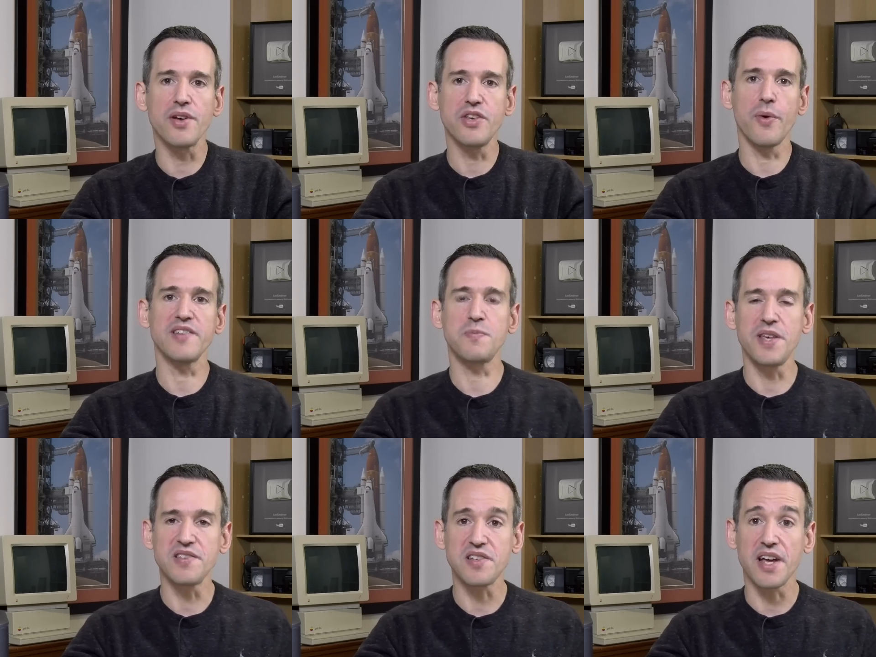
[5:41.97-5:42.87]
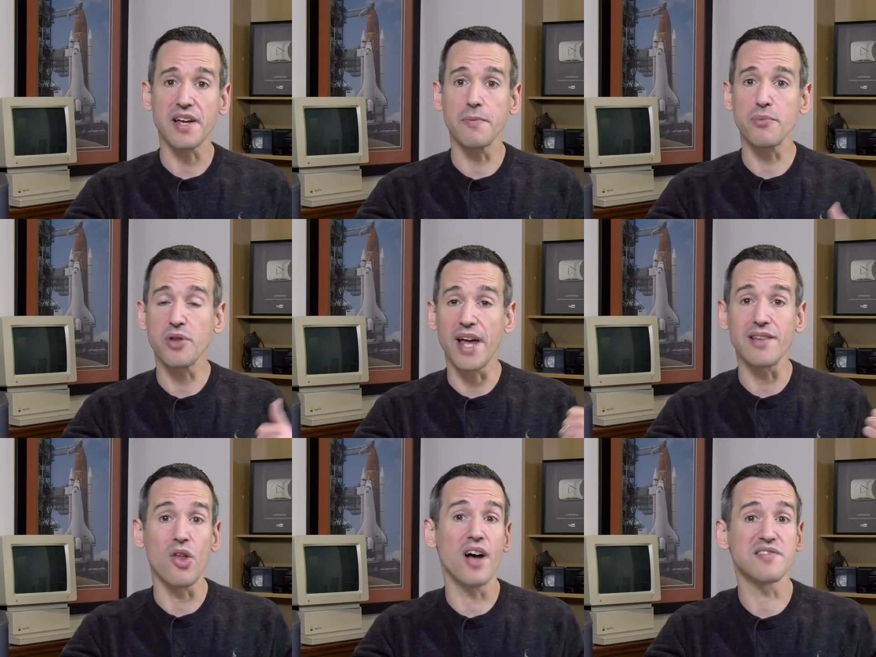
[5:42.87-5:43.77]
or a USB stick and
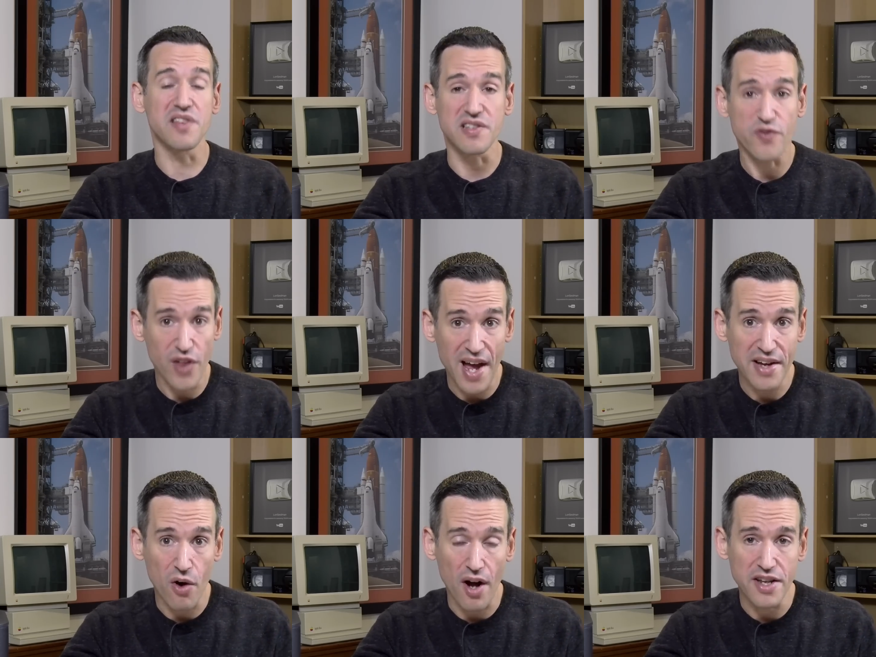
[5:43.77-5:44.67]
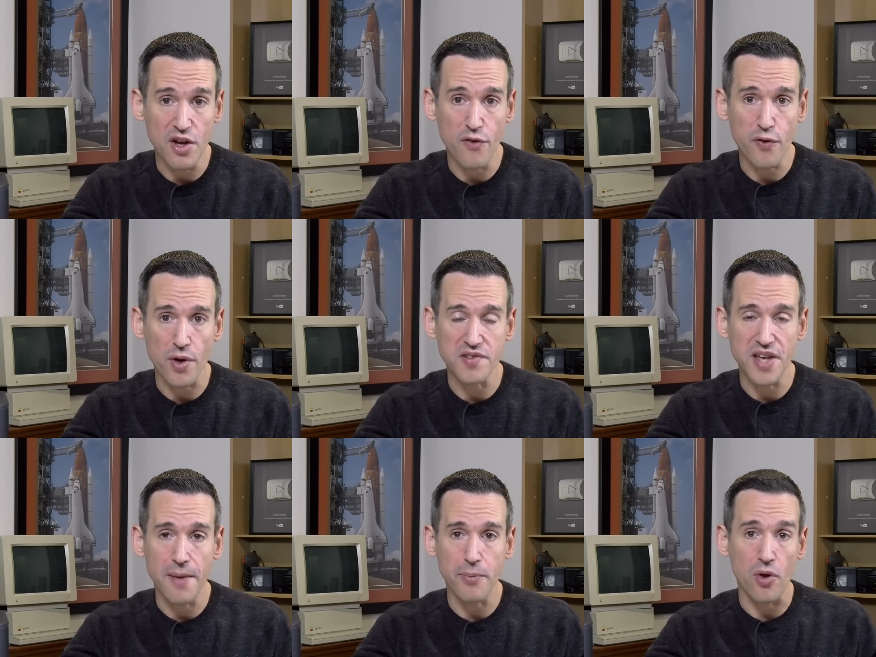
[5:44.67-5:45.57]
play lossless FLAC audio, for
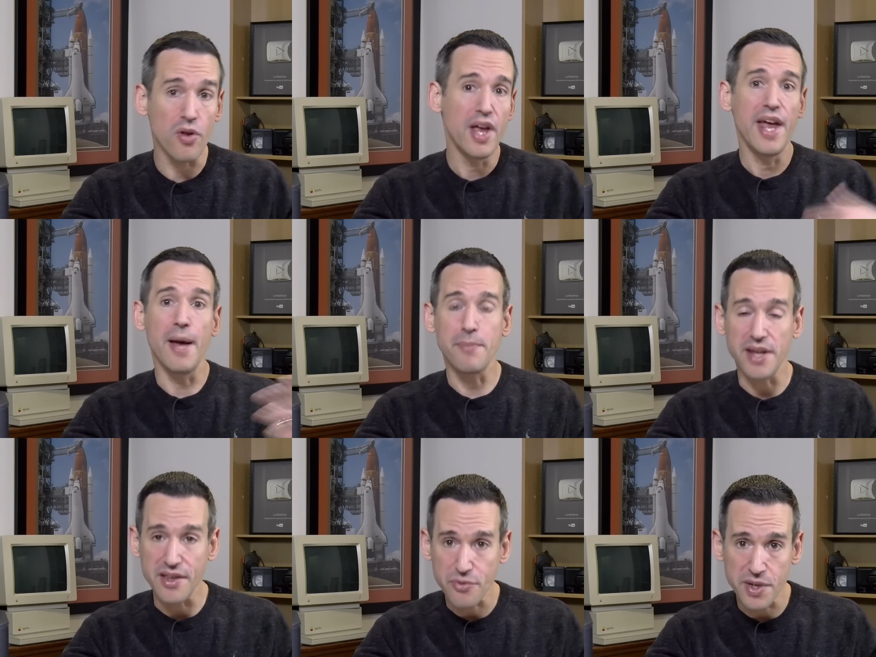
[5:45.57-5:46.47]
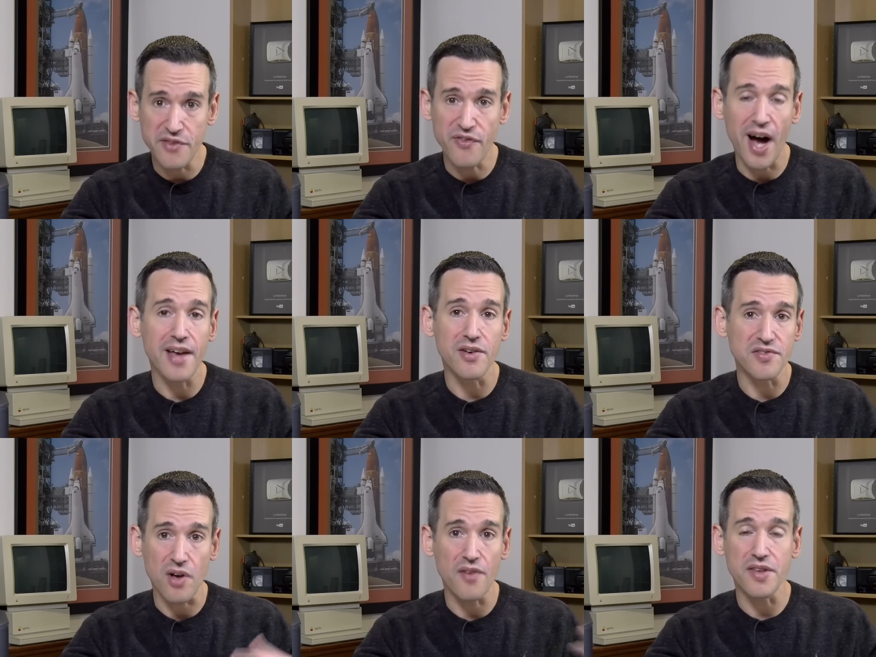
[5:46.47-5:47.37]
example, MP3
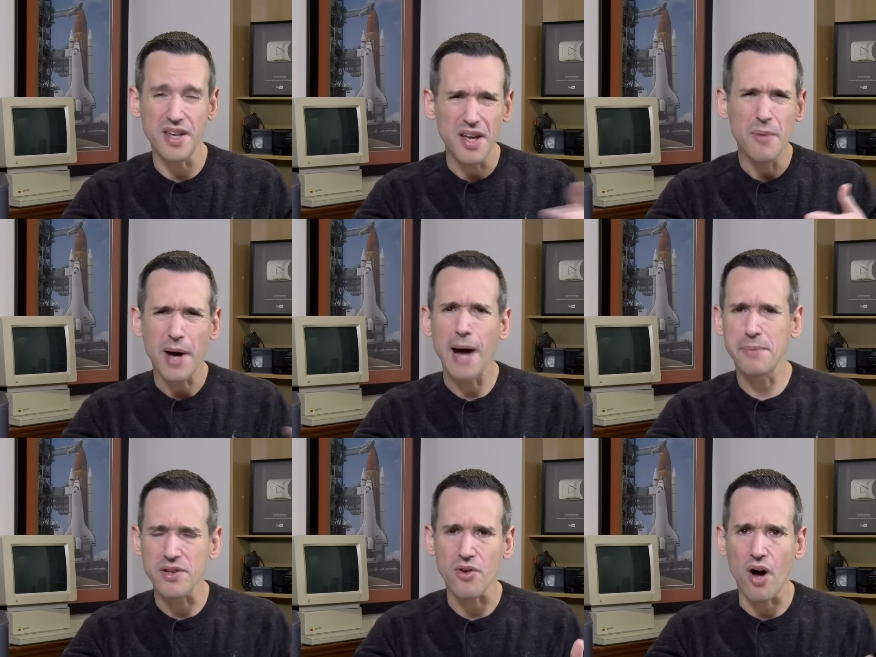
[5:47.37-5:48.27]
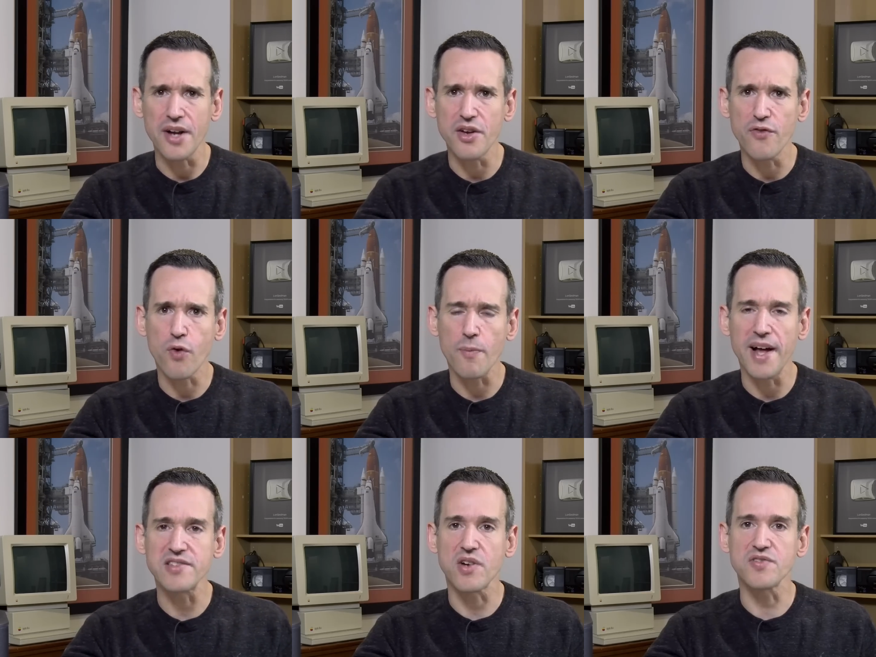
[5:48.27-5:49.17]
files, all the popular audio
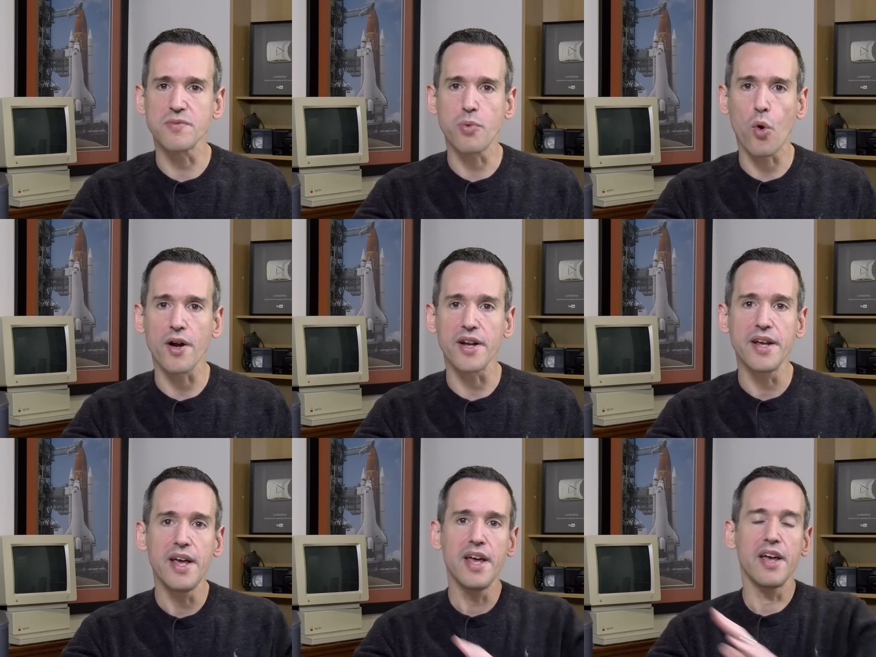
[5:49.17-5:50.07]
formats are supported.